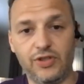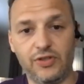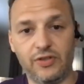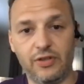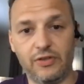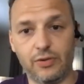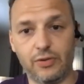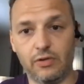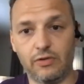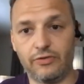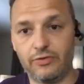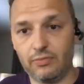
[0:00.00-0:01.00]
is the sort
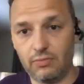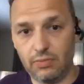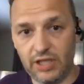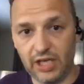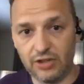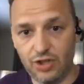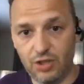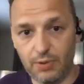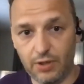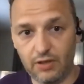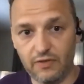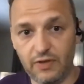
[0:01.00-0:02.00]
of catchy
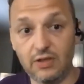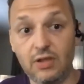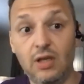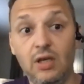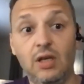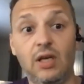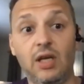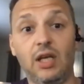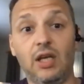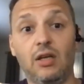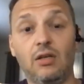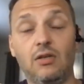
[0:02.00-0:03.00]
part of it.
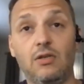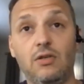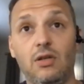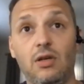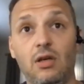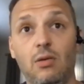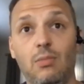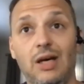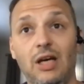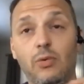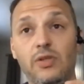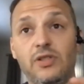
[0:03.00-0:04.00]
And
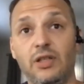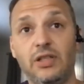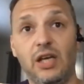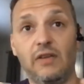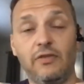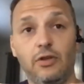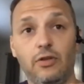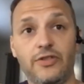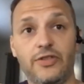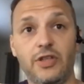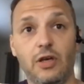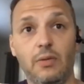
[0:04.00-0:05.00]
I always like to have a little
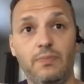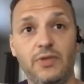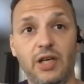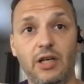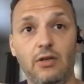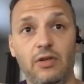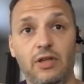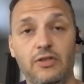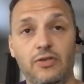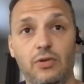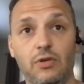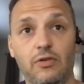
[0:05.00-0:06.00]
subtitle that
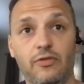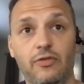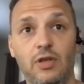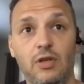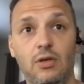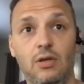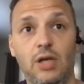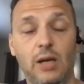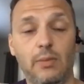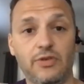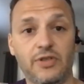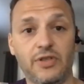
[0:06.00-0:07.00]
sort of
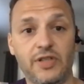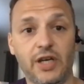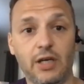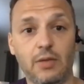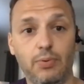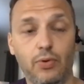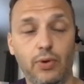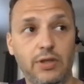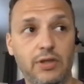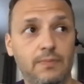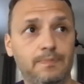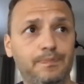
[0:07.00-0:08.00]
hammers the second point.
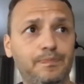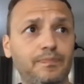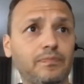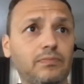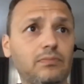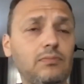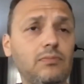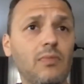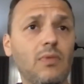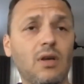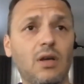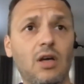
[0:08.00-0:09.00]

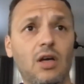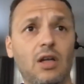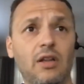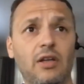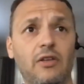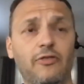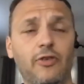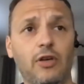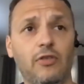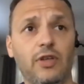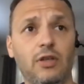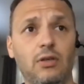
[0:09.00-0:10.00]
Then the front
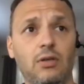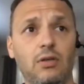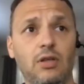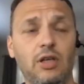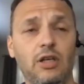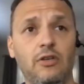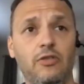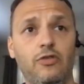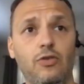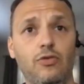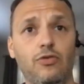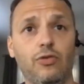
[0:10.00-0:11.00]
of it is
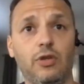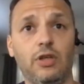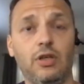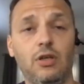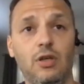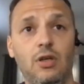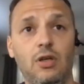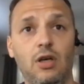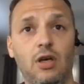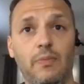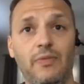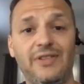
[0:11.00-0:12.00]
usually
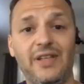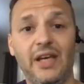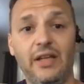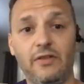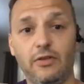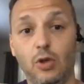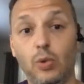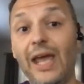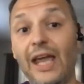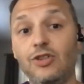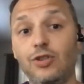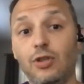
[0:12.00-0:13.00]
the date, the
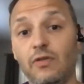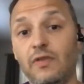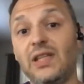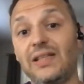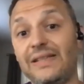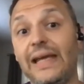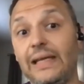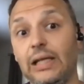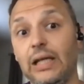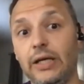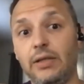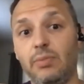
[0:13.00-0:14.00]
location of it, the date
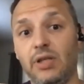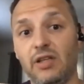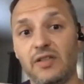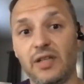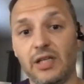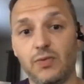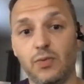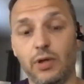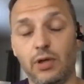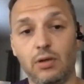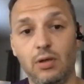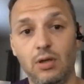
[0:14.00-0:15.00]
line, because that's
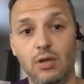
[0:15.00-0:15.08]
where